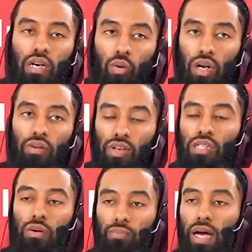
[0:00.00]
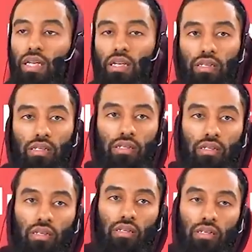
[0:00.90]
One of his companions,
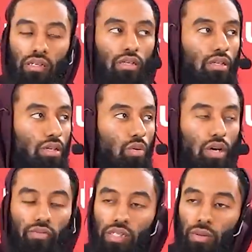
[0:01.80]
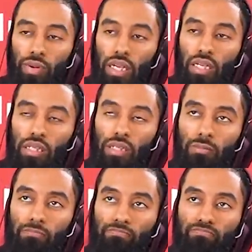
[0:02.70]

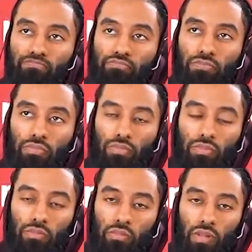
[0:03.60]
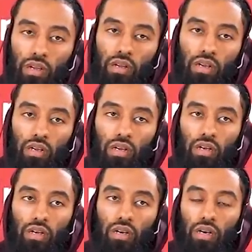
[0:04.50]

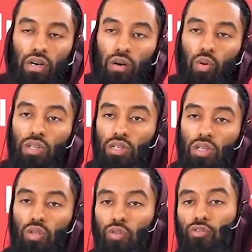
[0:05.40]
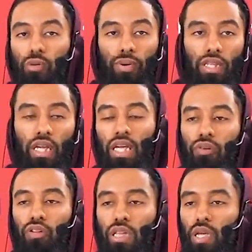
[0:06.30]
wanted to forbid the
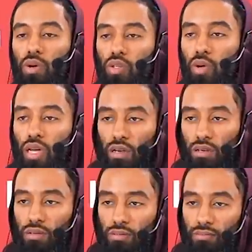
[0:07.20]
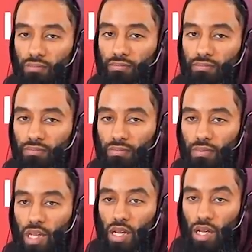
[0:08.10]
evil that they were doing.
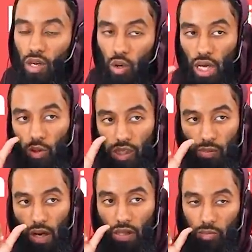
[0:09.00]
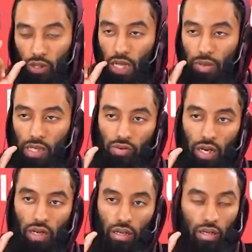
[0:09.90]
Look how smart Ibn Taymiyyah is,
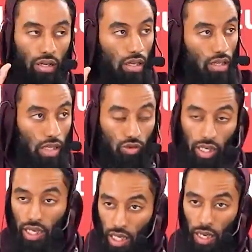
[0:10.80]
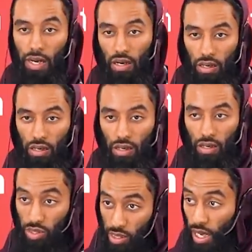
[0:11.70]
right? They're drinking khamr,
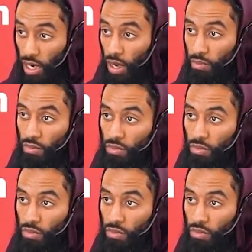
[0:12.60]
which is haram.